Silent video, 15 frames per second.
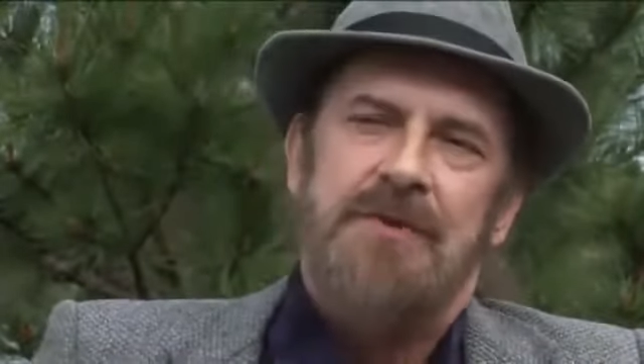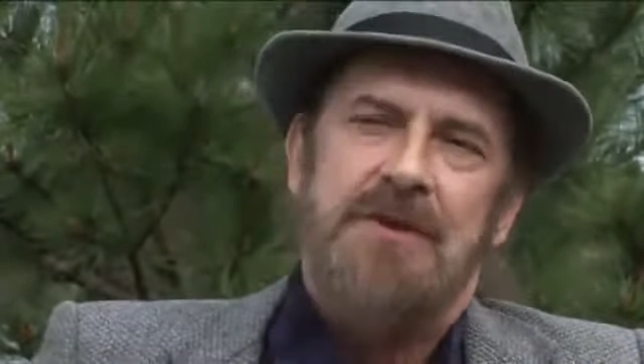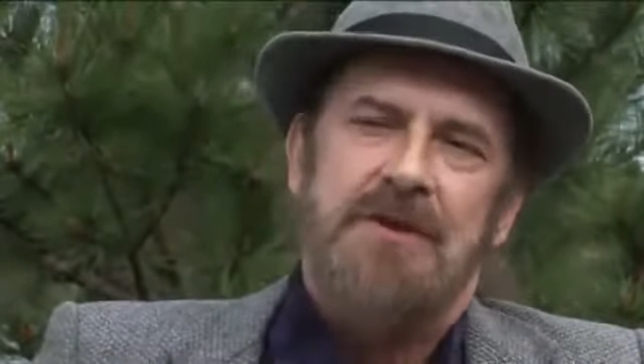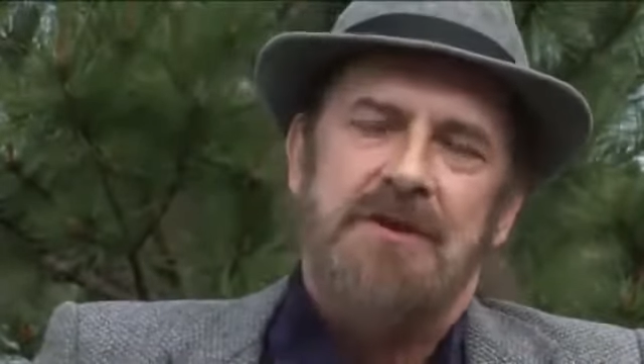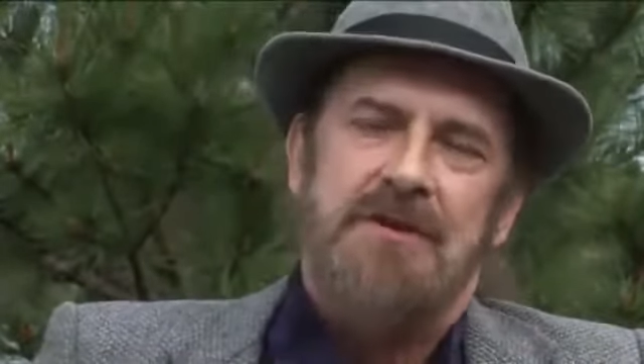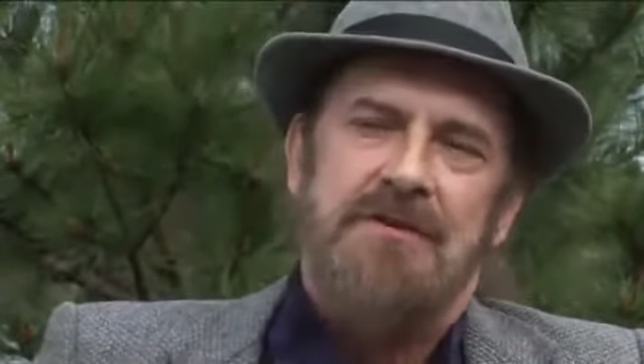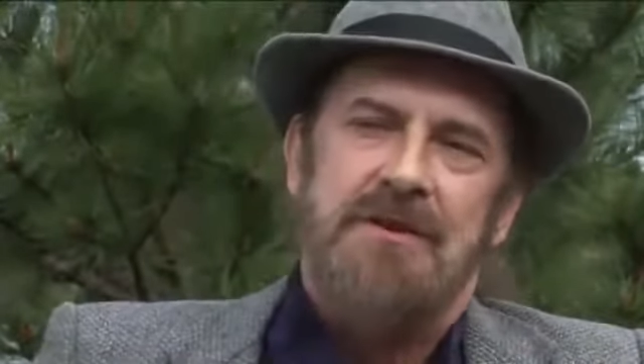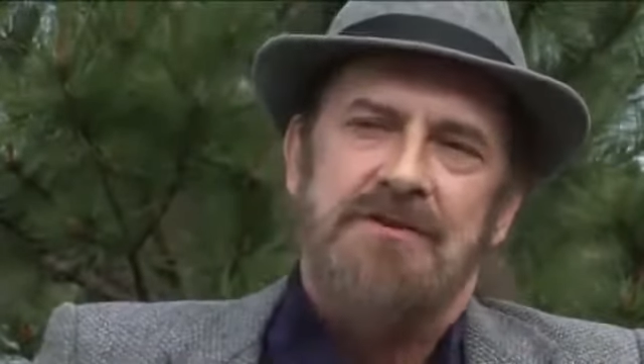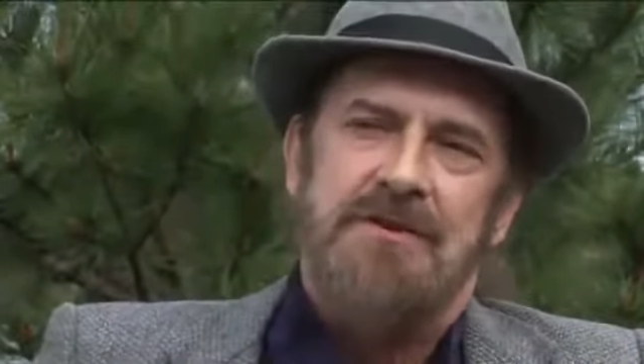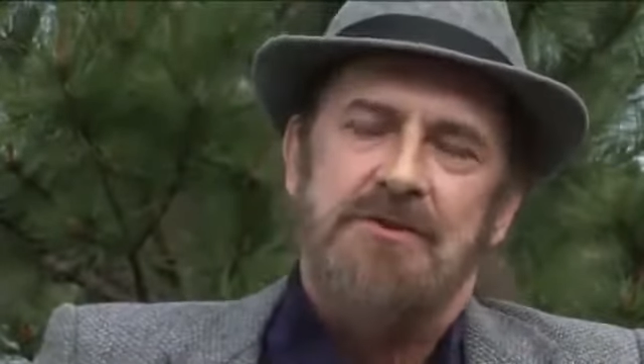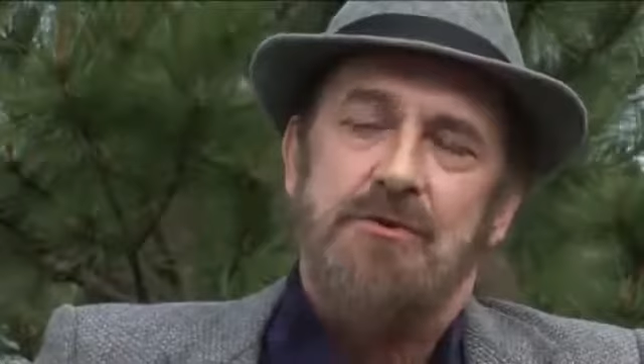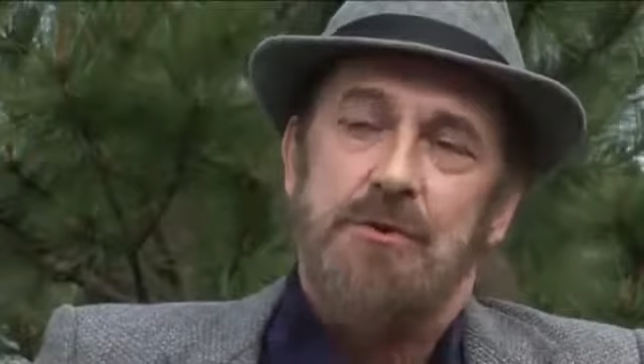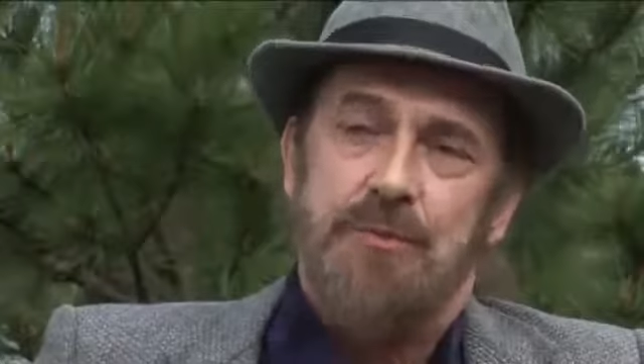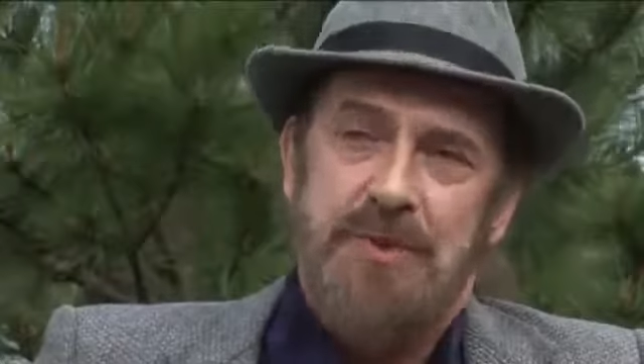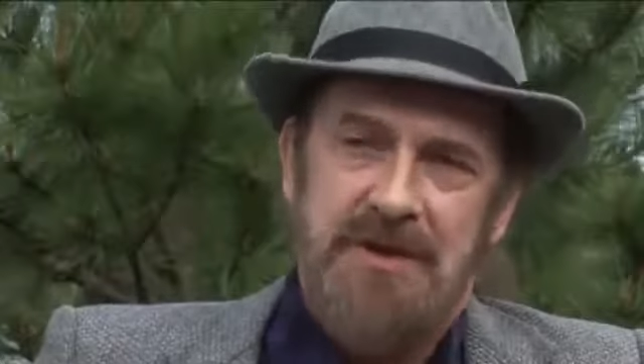uh, that the
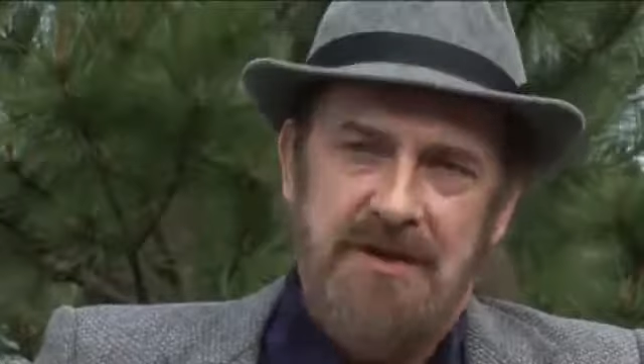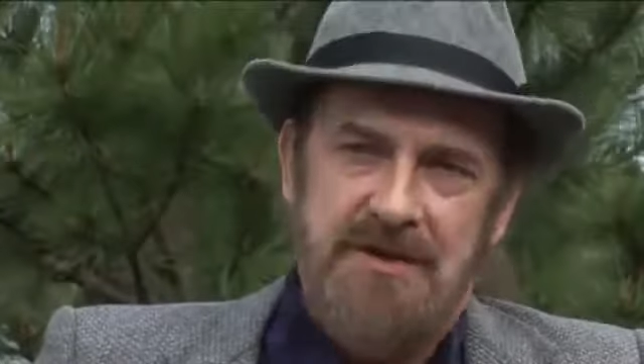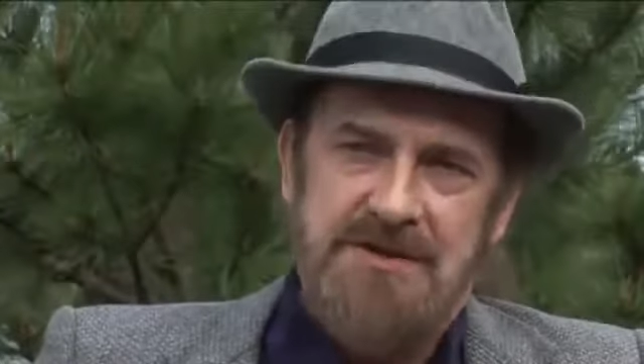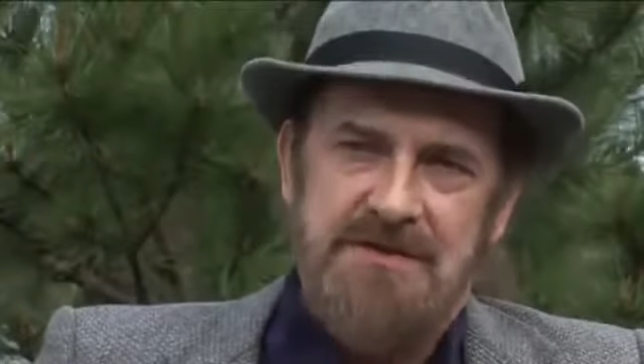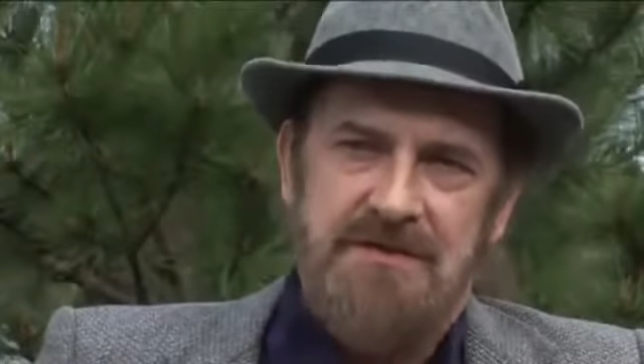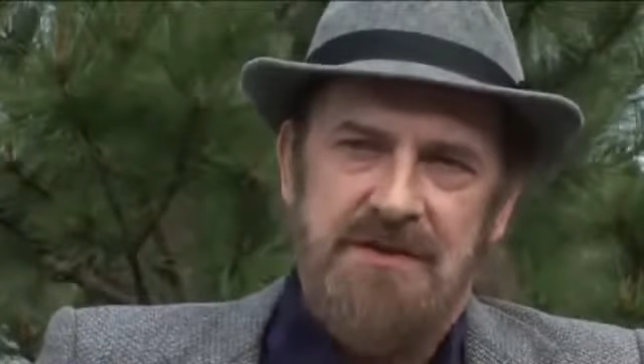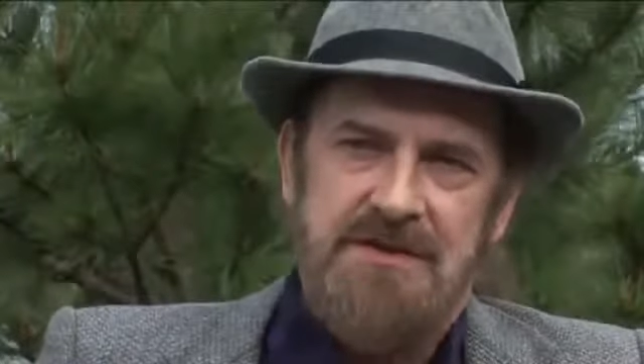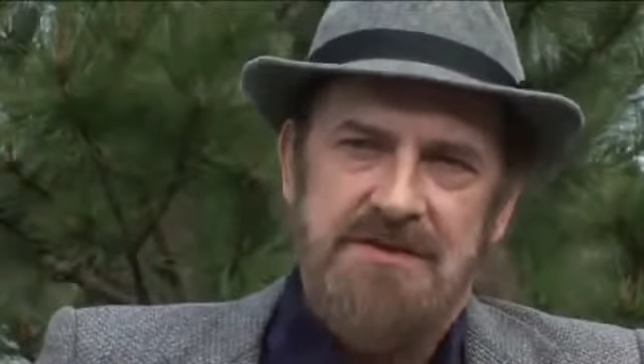Europeans, for